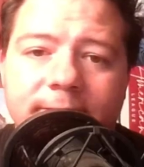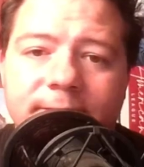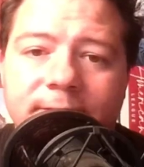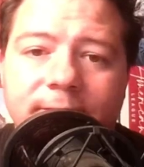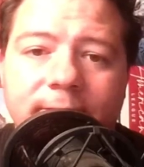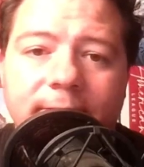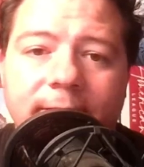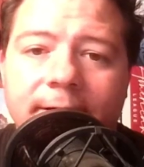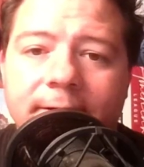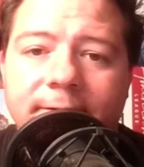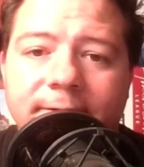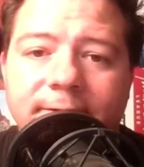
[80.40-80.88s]
a
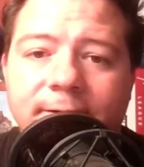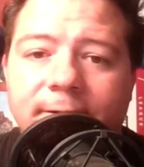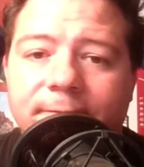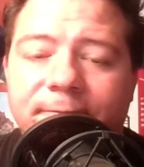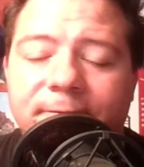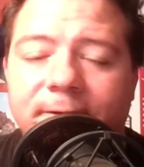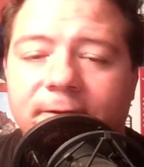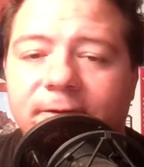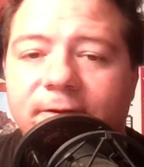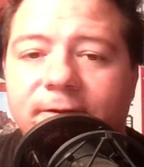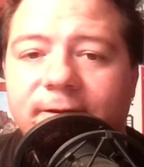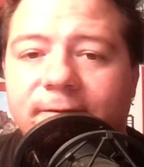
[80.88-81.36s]
new era. So
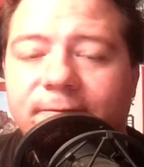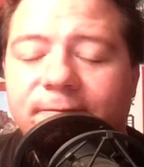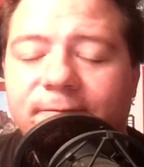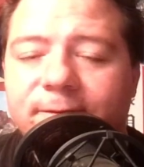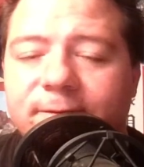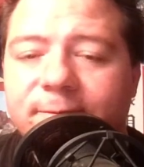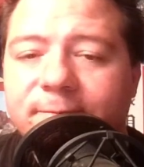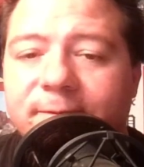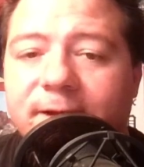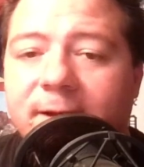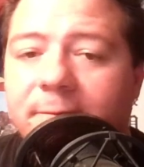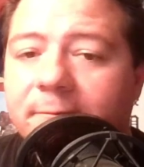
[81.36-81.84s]
if you're looking
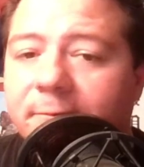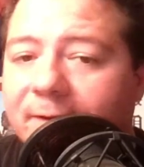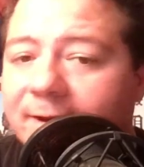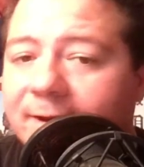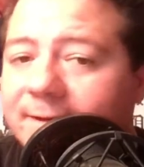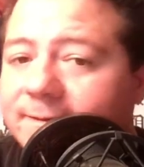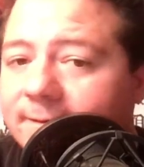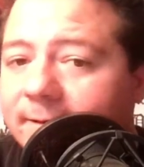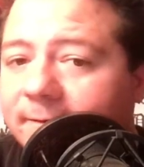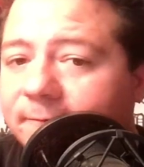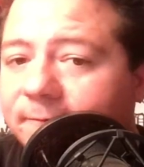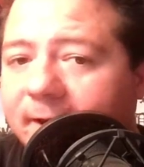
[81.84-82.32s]
to become a
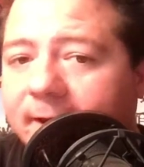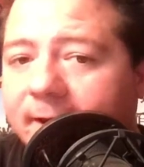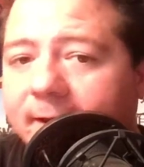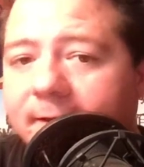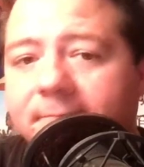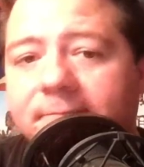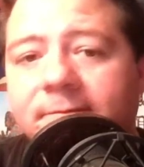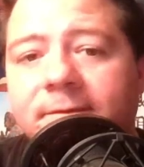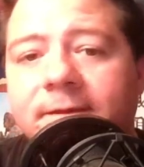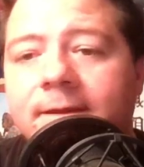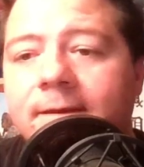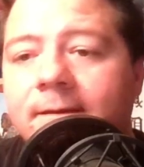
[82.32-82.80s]
wrestling
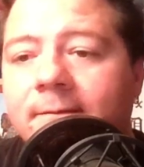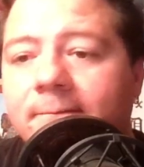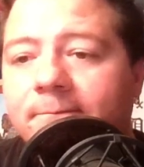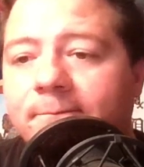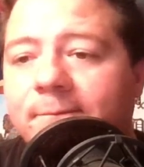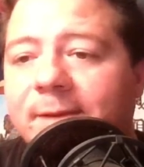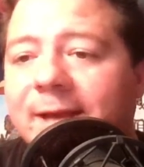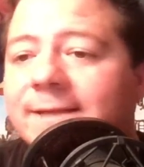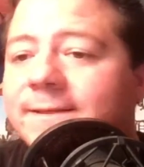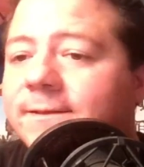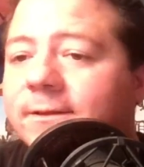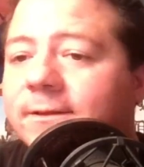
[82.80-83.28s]
fan,
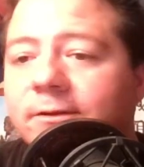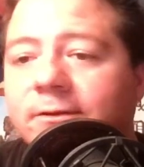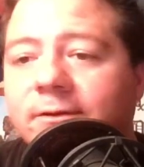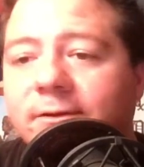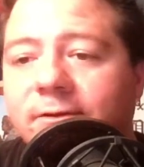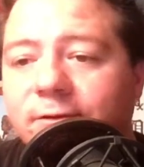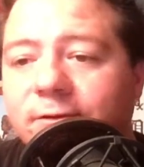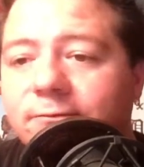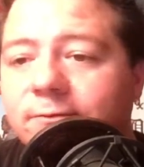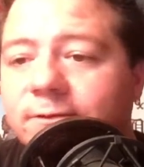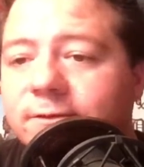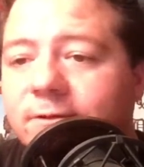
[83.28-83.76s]
best thing
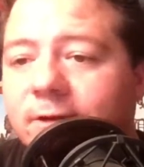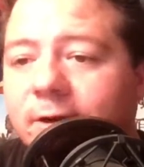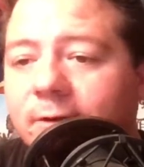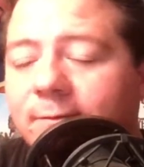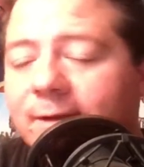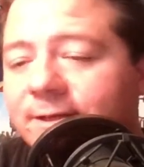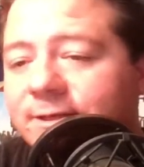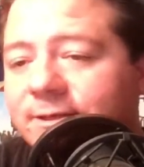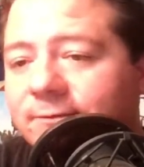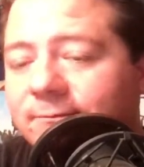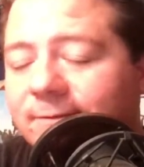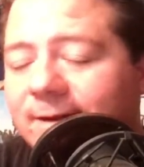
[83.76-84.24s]
you do is start
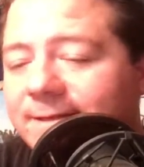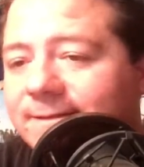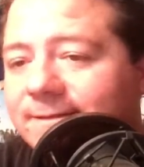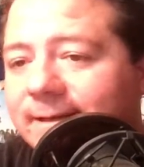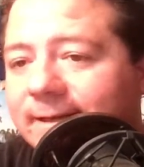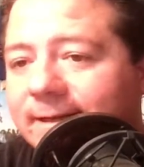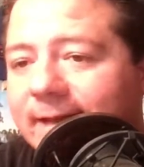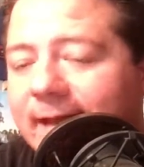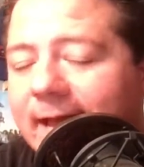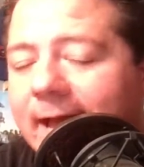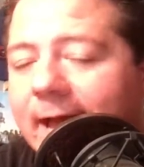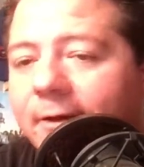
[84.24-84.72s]
watching
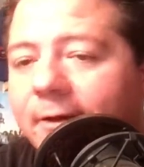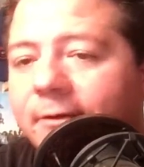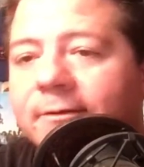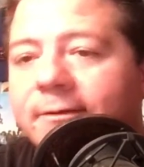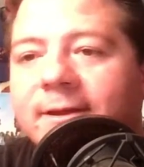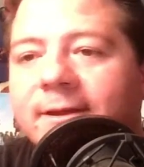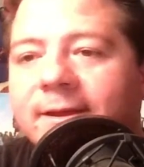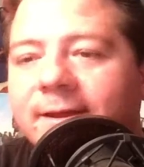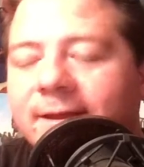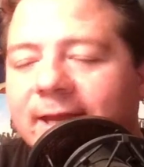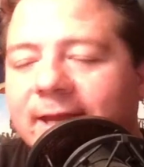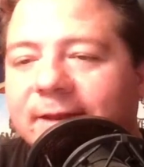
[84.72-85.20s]
wrestling now.
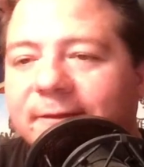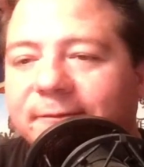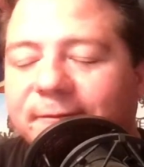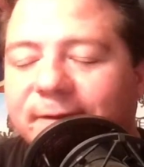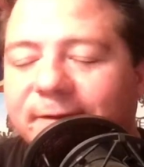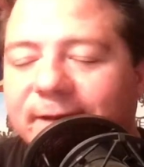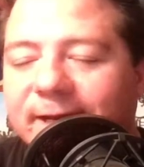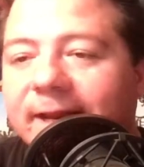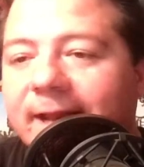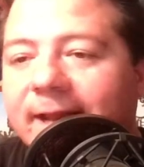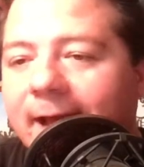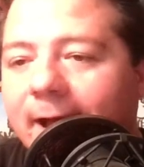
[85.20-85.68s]
If
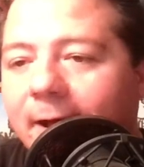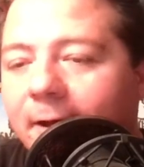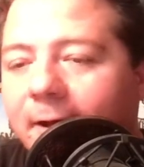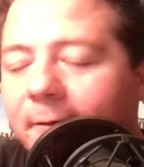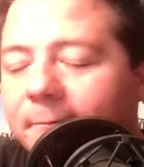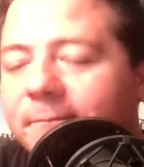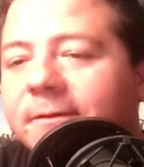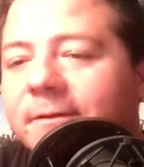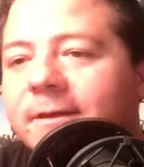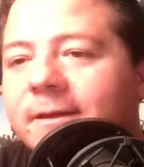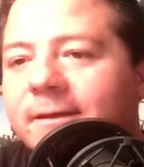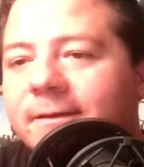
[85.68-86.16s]
you need
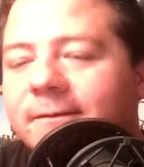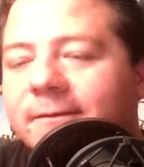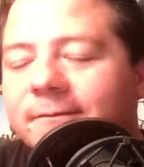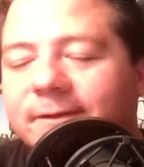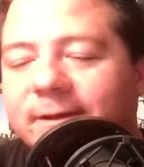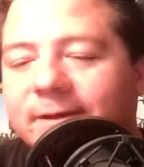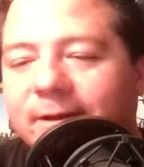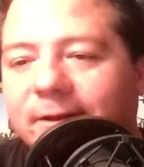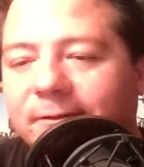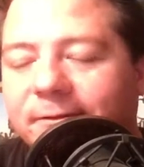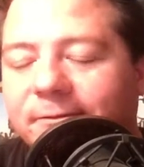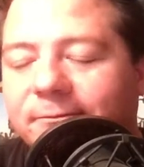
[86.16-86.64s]
help,
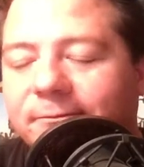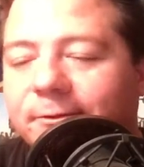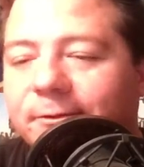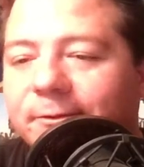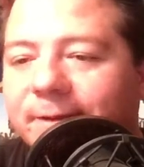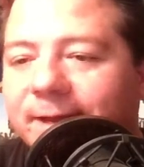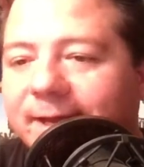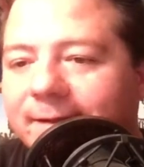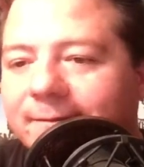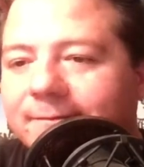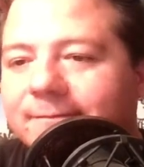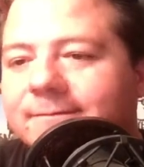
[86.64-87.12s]

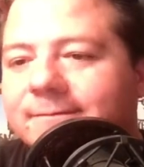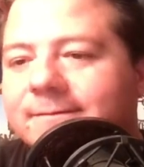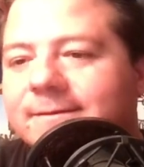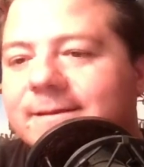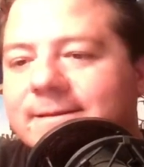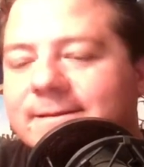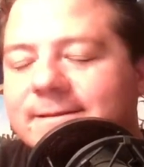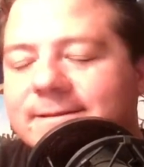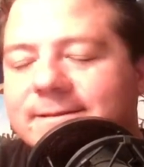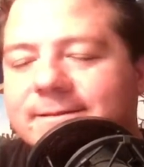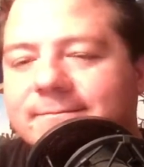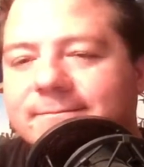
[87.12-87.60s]
through it,
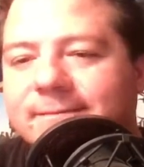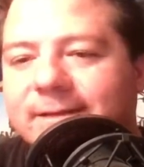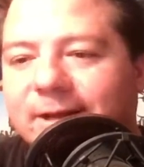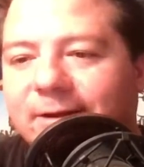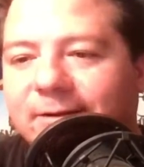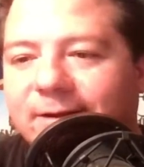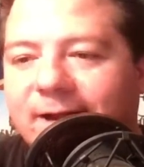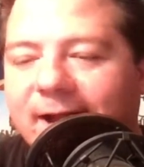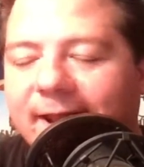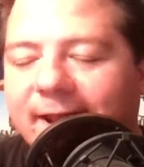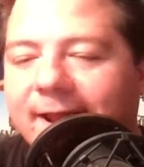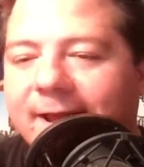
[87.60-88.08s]

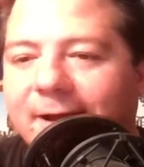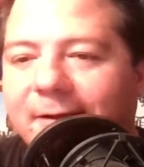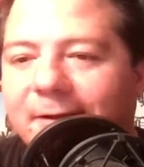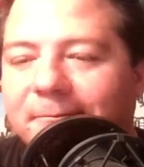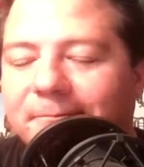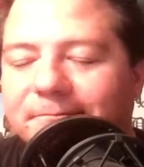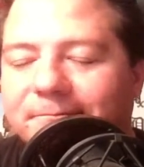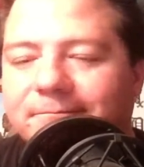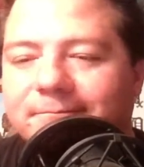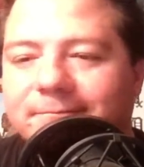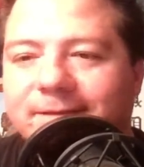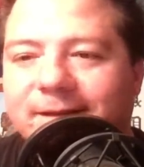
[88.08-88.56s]
kind of
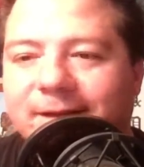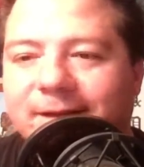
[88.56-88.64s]
help,